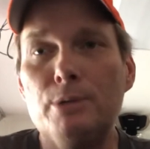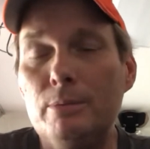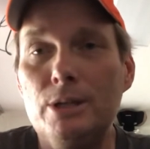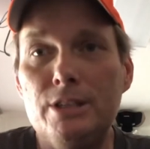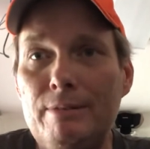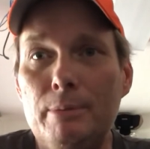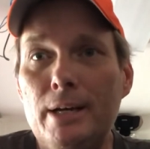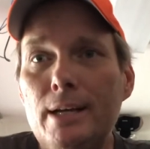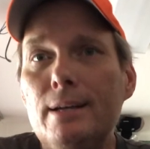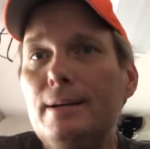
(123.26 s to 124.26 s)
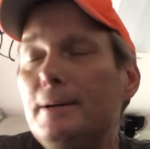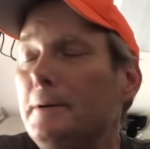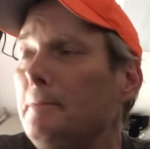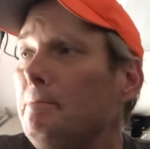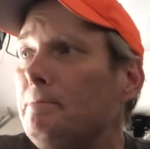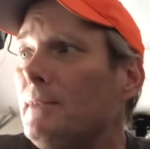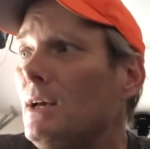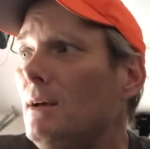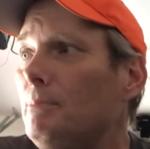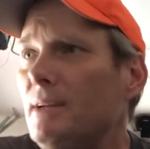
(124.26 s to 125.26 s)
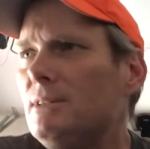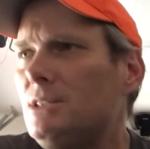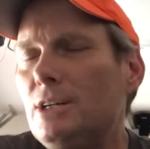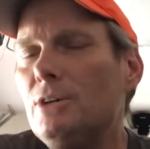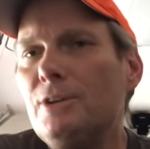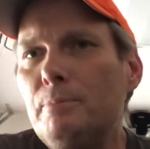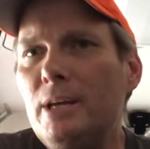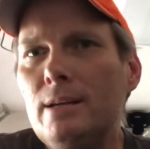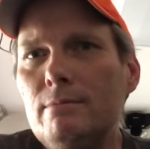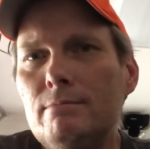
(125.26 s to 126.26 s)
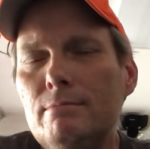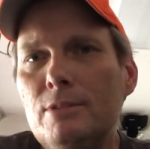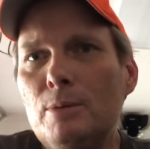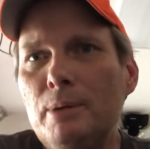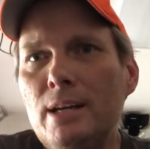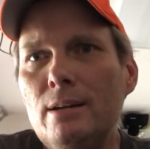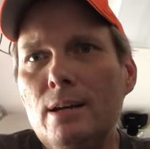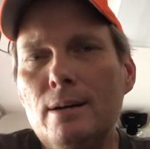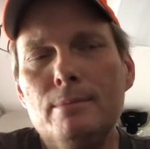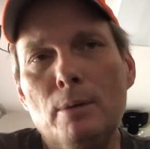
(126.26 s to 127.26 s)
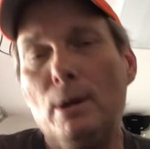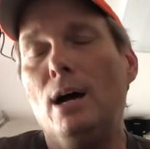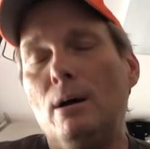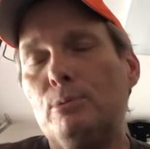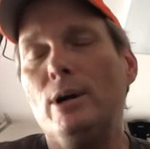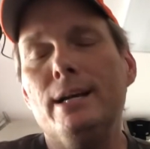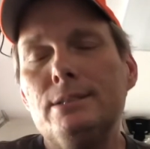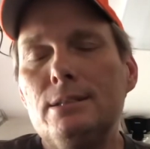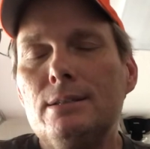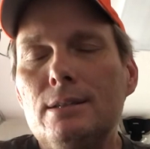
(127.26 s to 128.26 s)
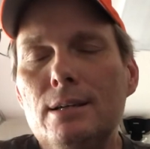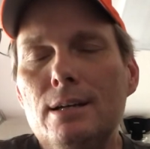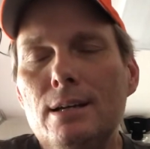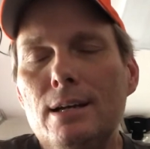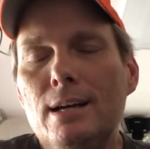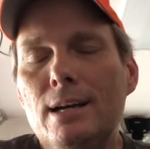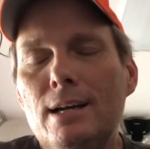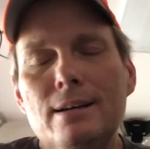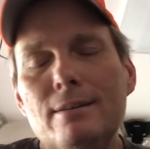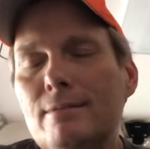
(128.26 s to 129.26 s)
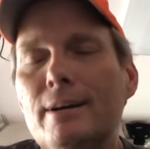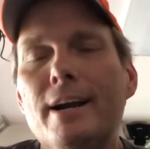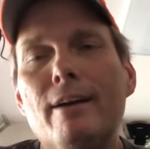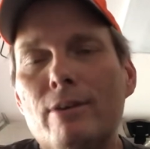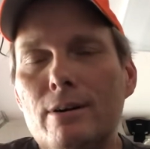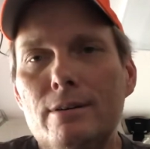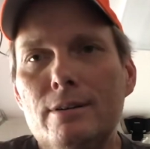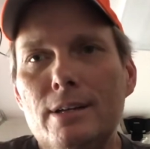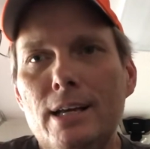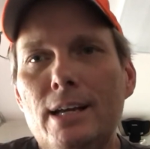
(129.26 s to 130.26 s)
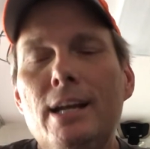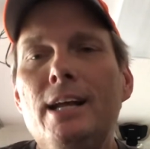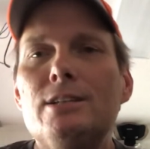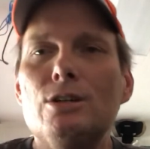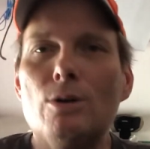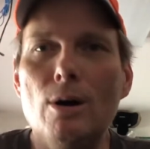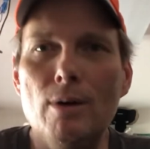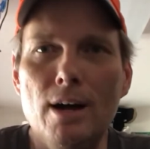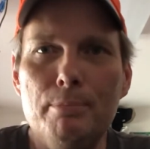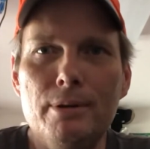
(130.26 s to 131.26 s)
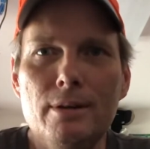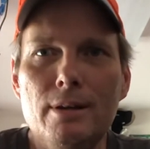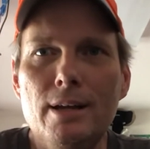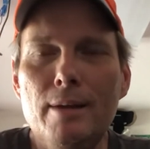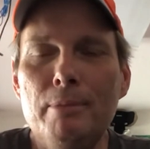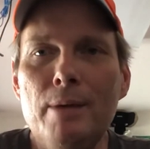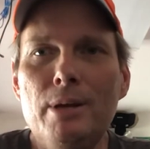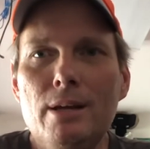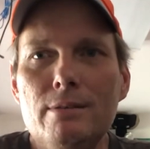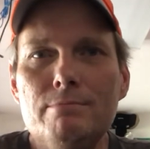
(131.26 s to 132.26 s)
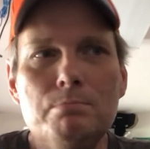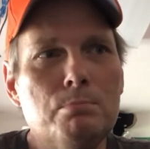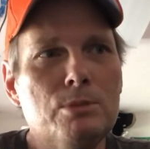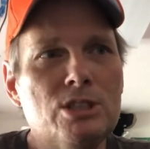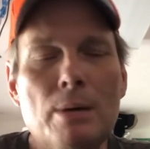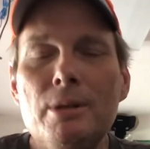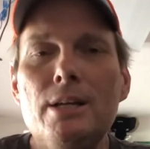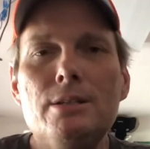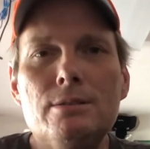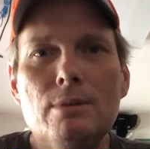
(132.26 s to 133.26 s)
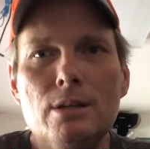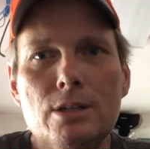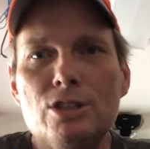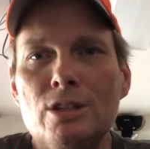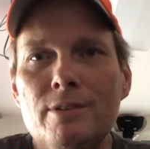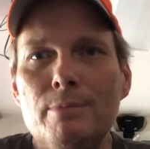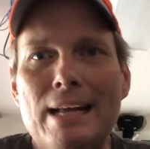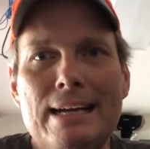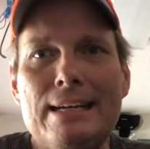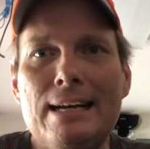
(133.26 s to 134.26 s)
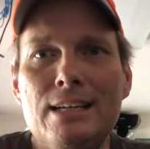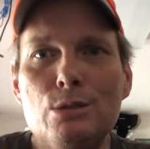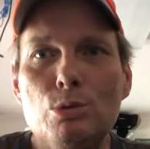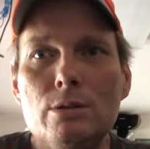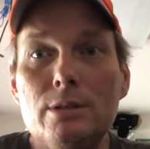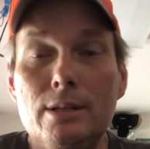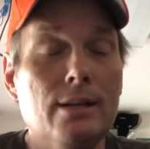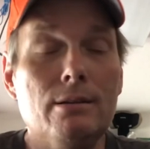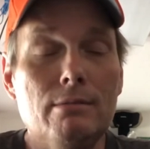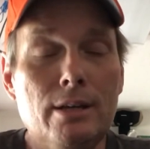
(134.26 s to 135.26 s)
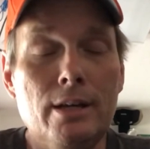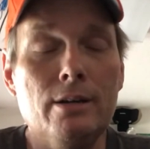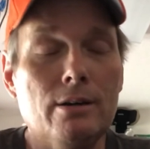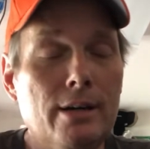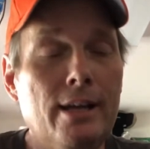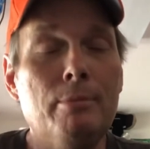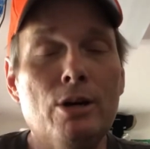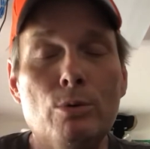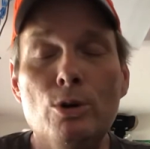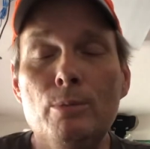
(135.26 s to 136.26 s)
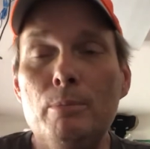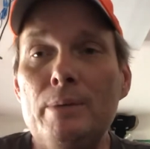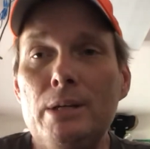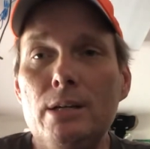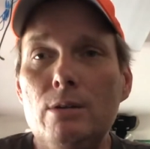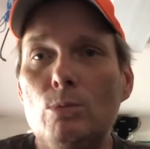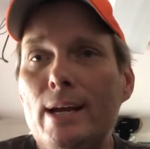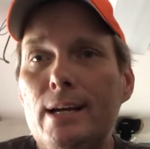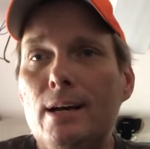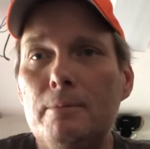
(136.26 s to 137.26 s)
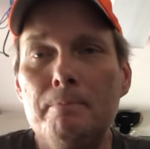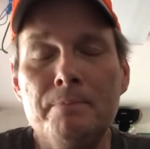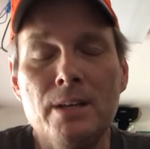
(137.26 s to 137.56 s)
of pretty much everybody. But still, they're being oppressed. Whatever. He needs to grow up, and maybe some of these conservative black guys will get him in a room, and maybe he can wake up.